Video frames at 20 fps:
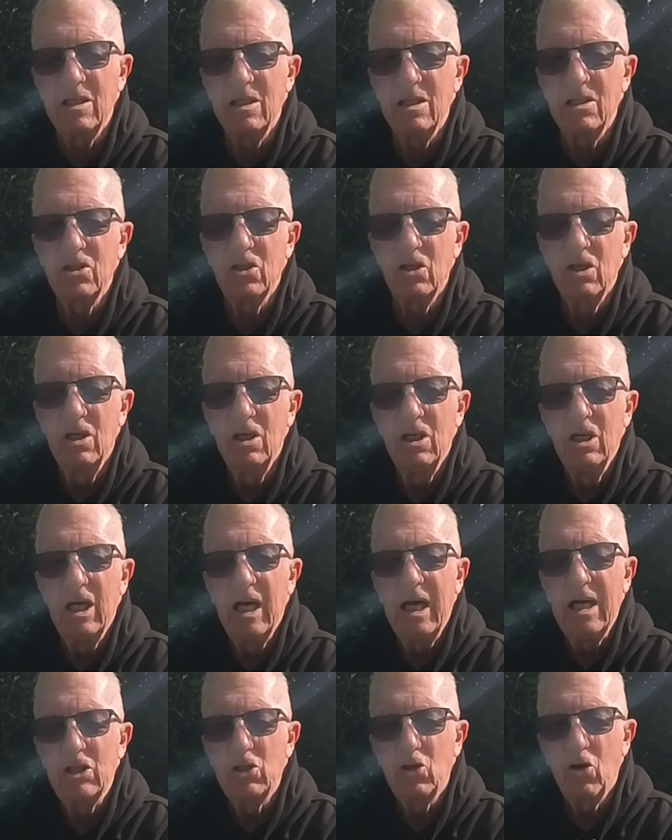it is,
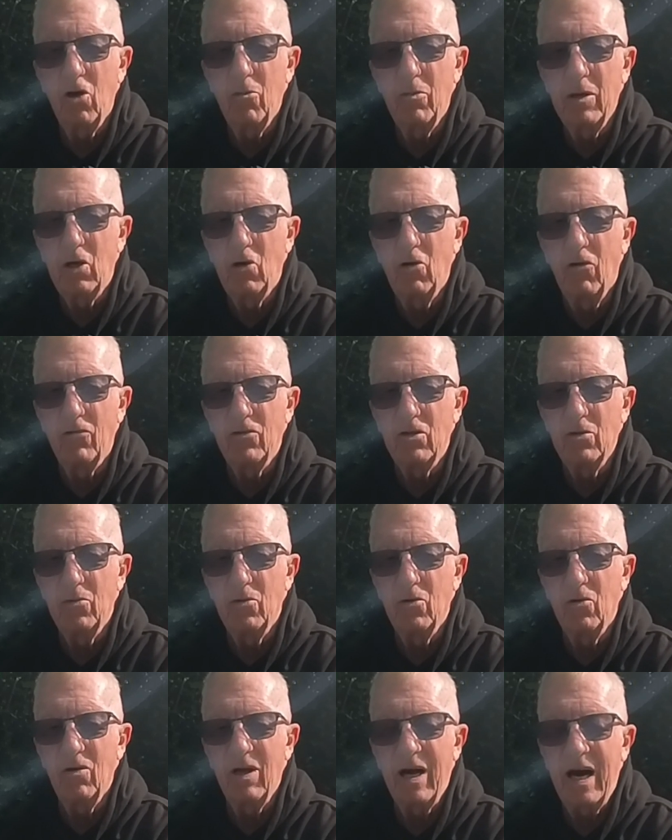it's got to be
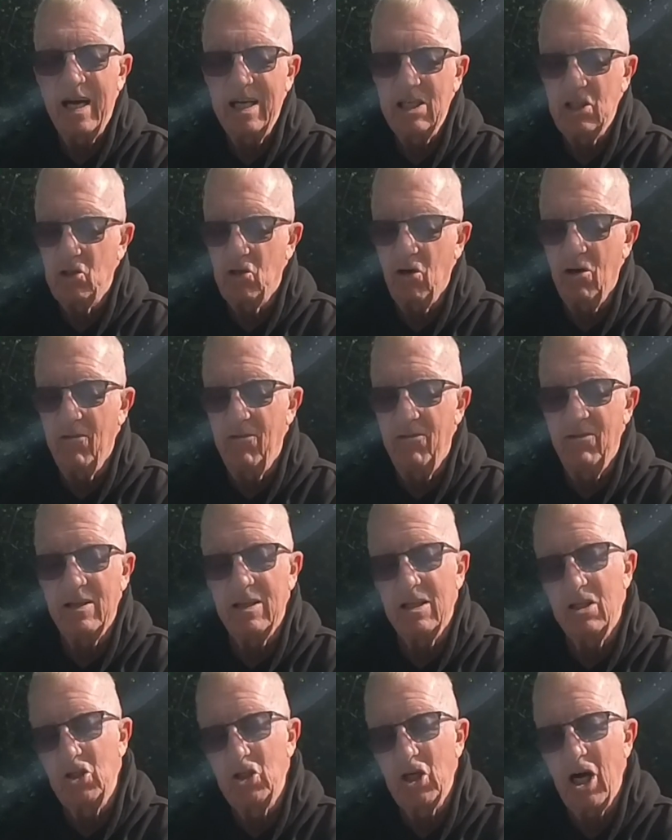comfortable, and it's got to
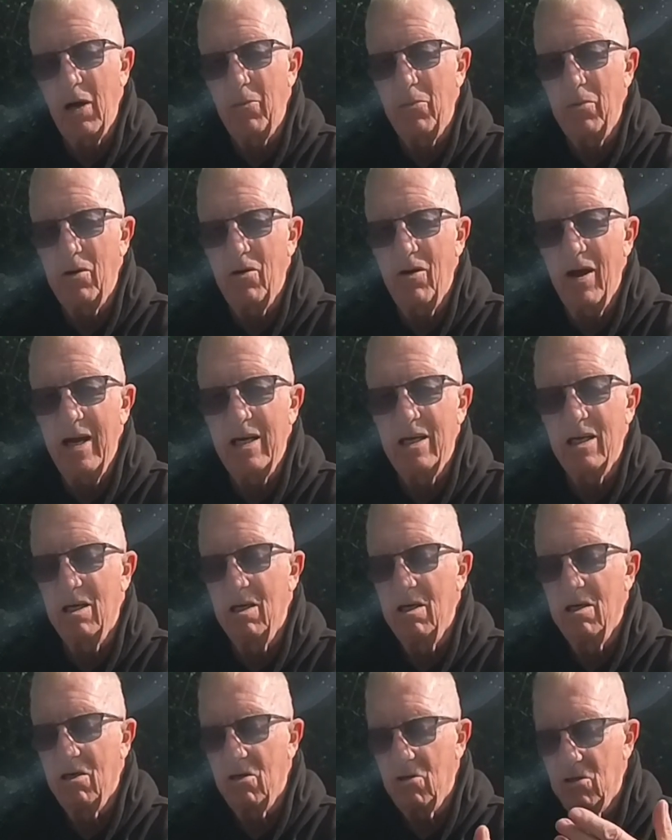fit the shape of your head,
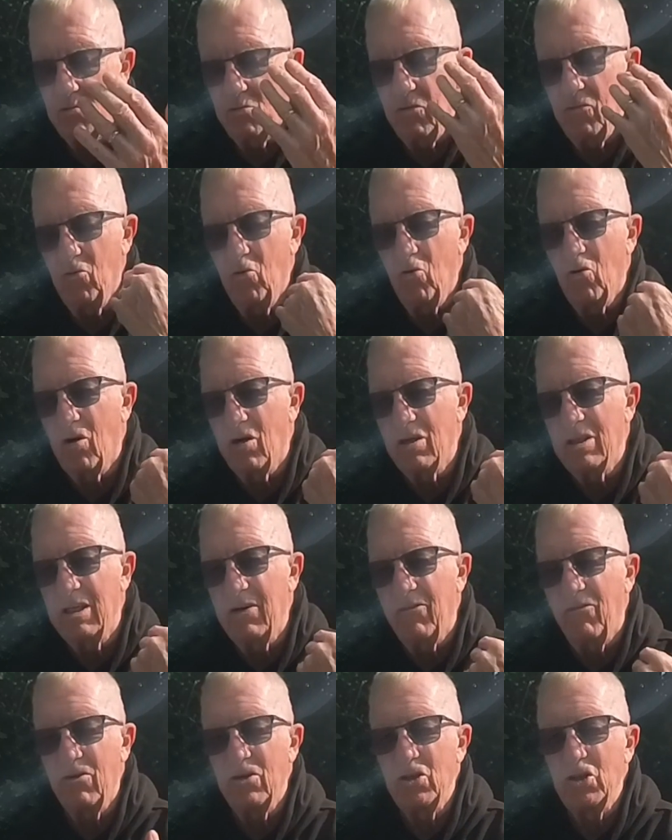because we've all got
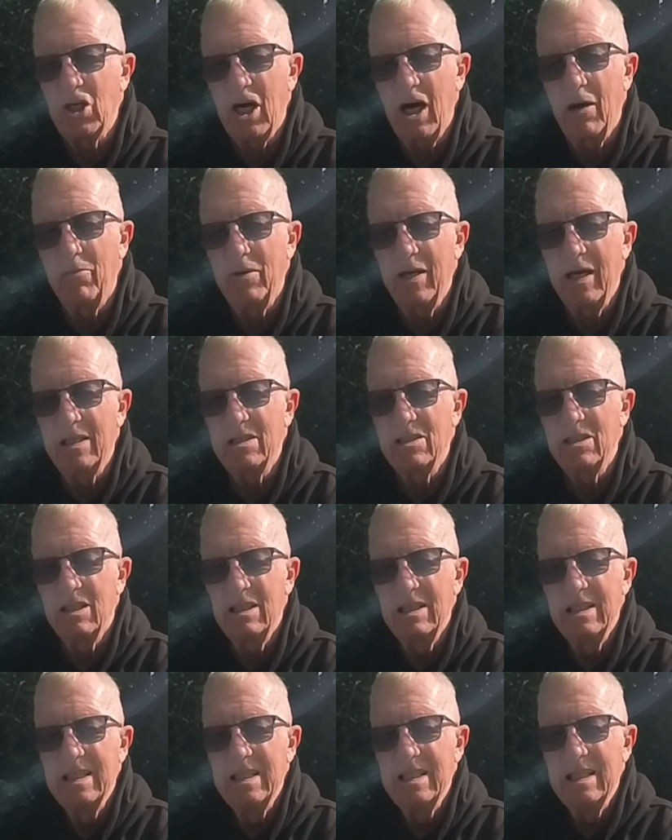different shaped heads,
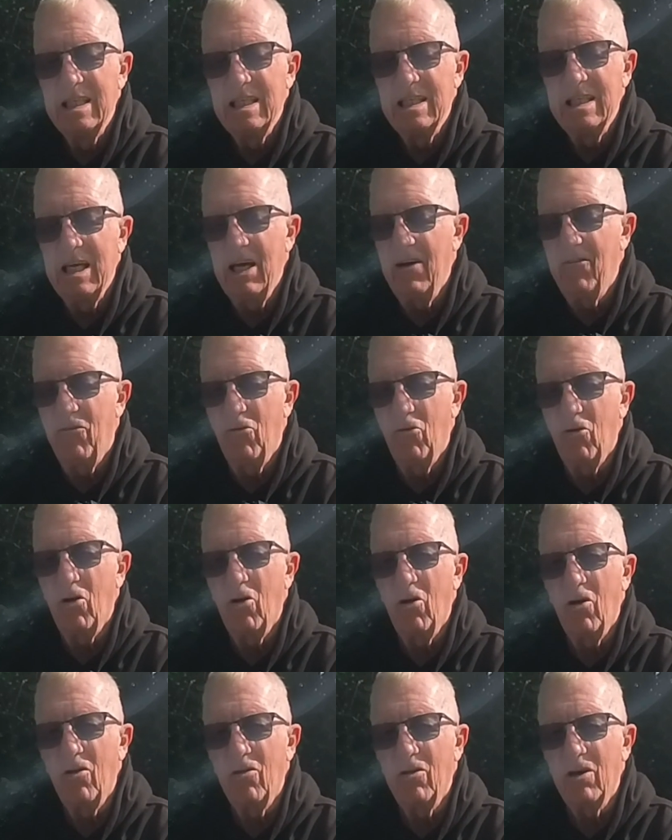and therefore a
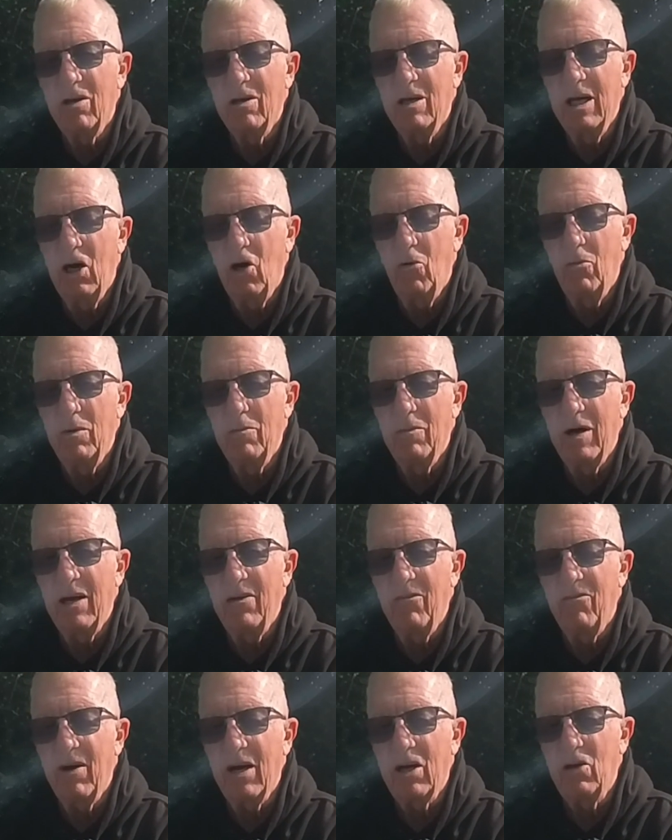lot of the helmet
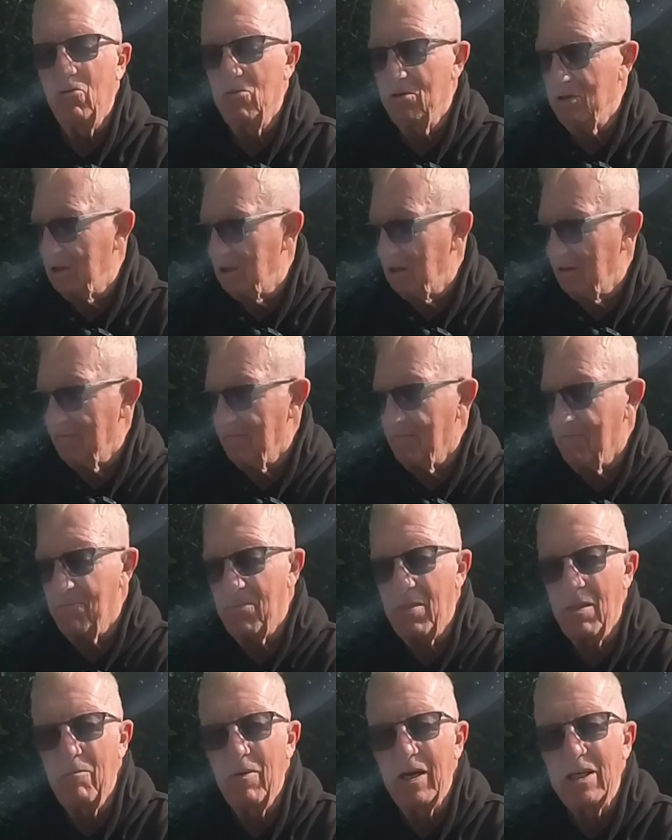manufacturers
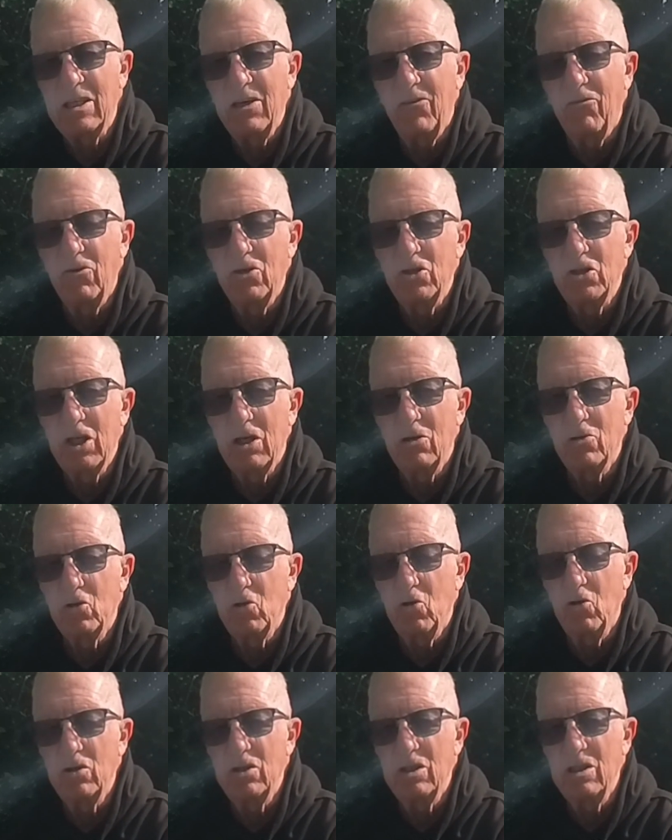make different shell
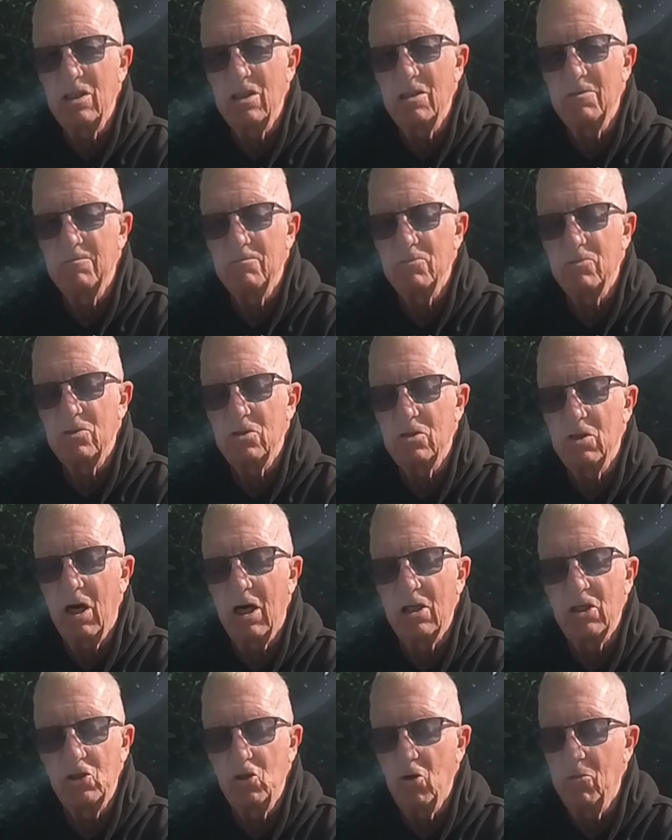sizes.
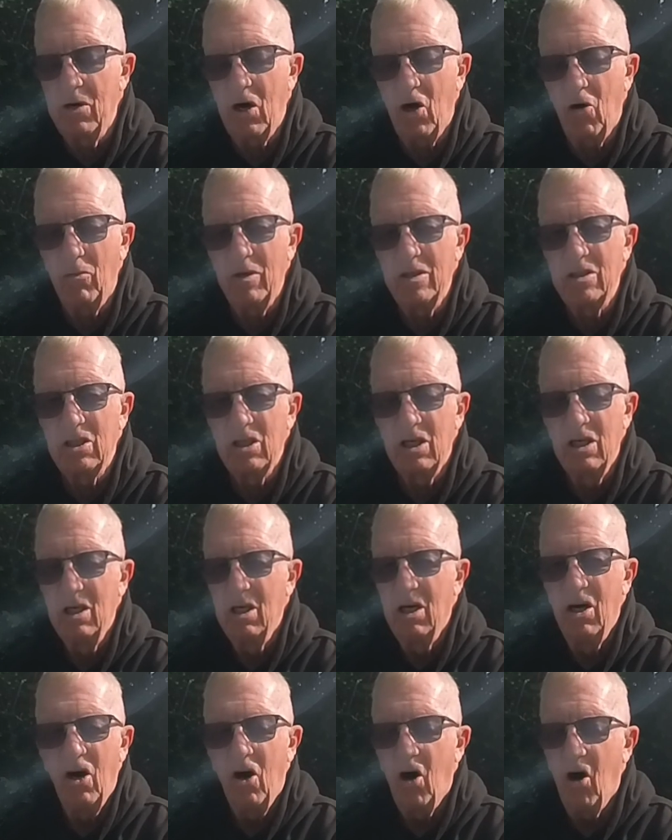And some helmets,
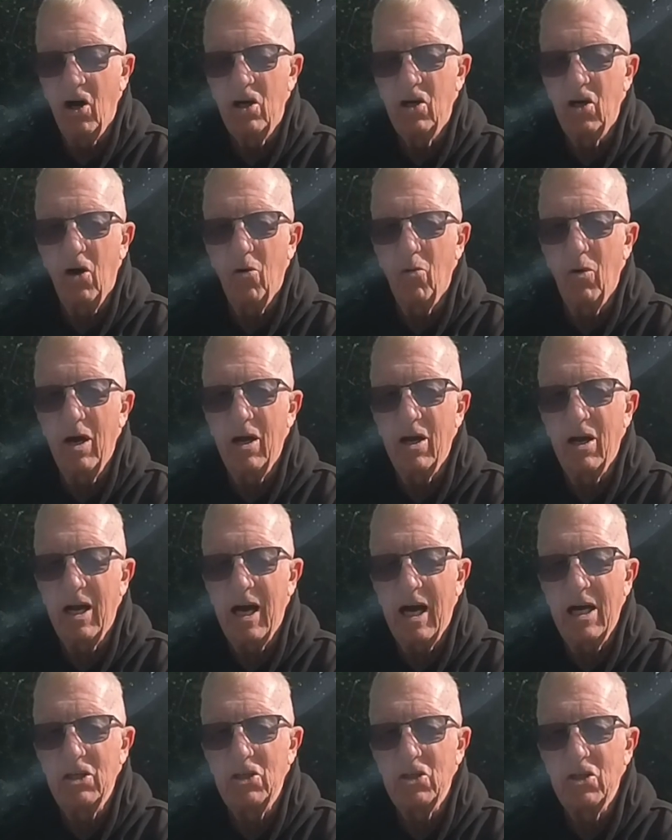I can't wear an
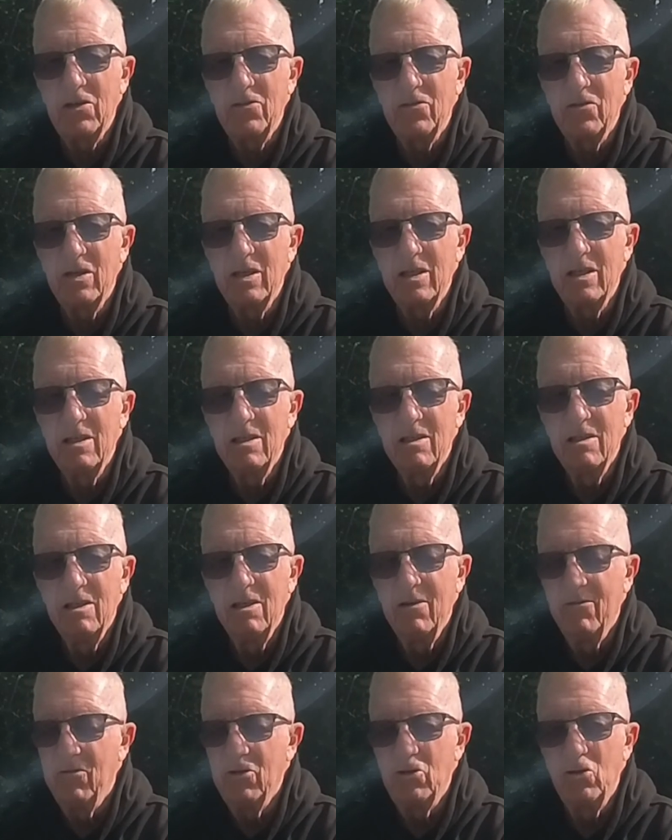AGV.
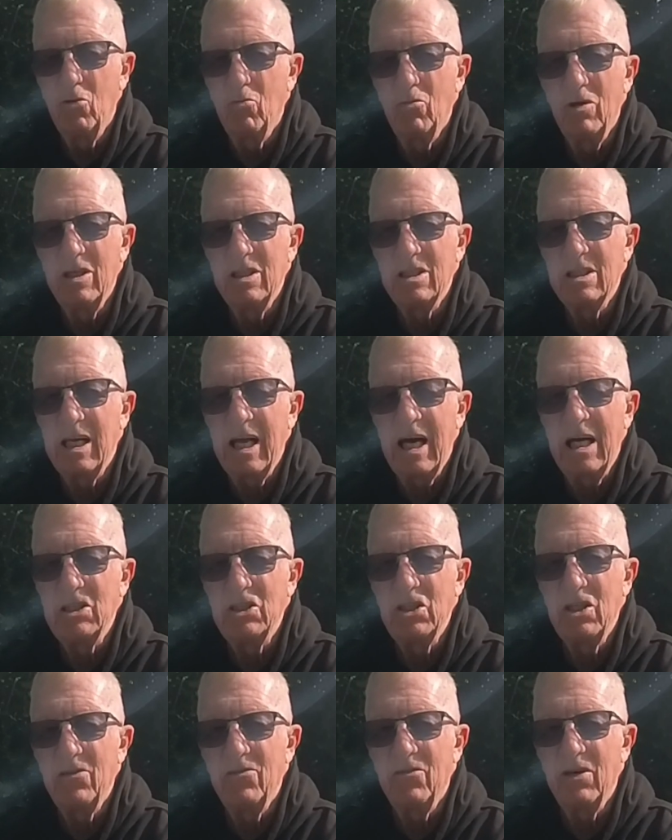For some reason, an
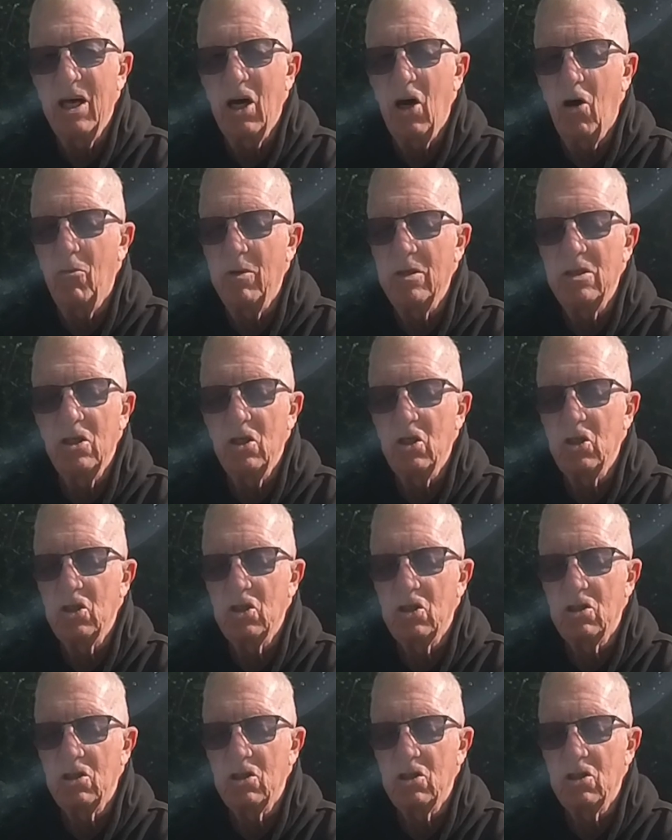AGV helmet and